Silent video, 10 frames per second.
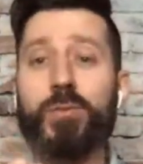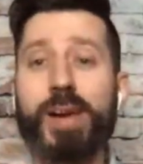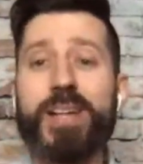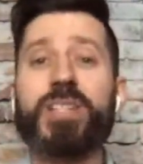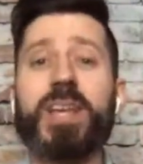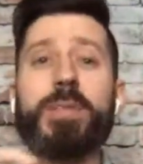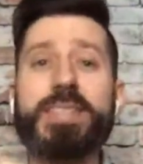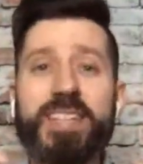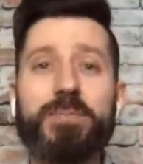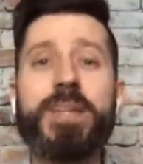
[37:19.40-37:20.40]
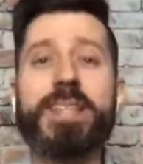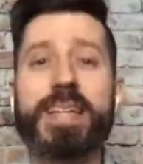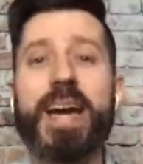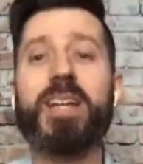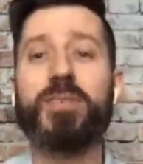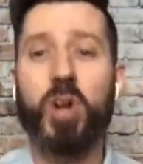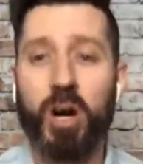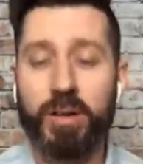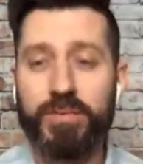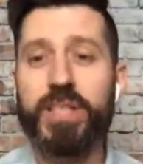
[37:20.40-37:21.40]
direction that would give me the kind of
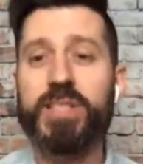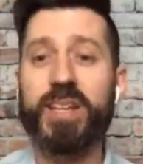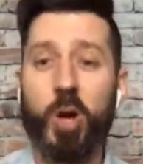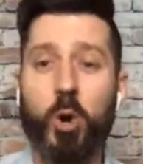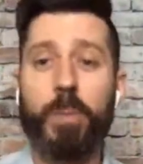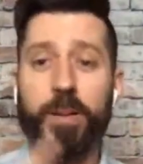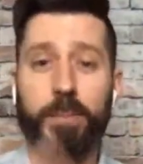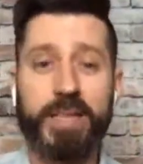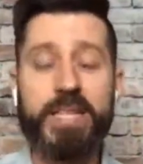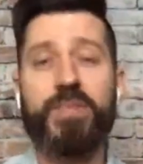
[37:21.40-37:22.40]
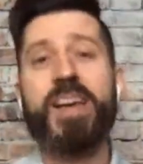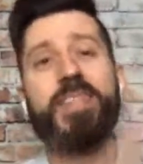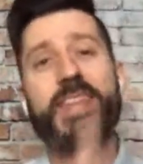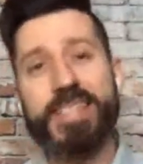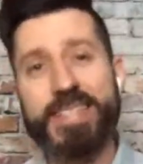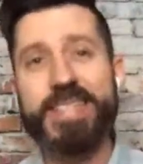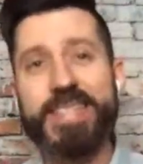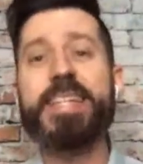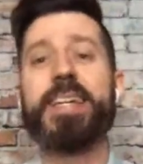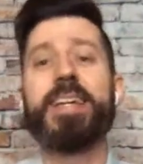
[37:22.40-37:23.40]
confidence and hope and belief that
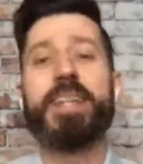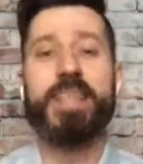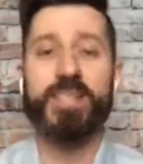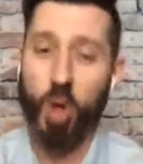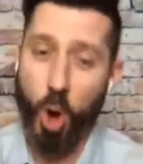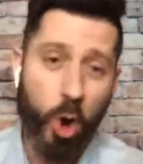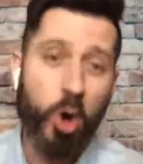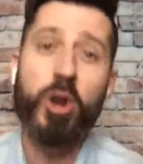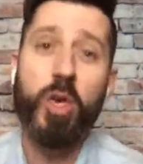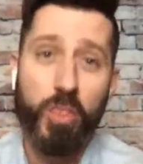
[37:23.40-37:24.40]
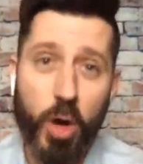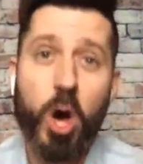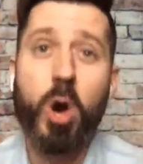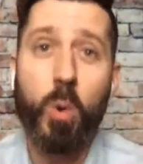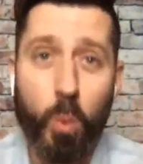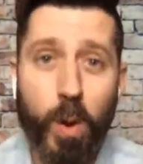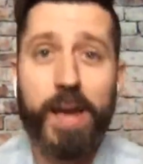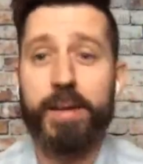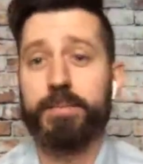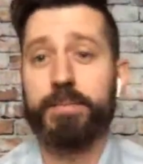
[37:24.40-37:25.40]
Z is on the way.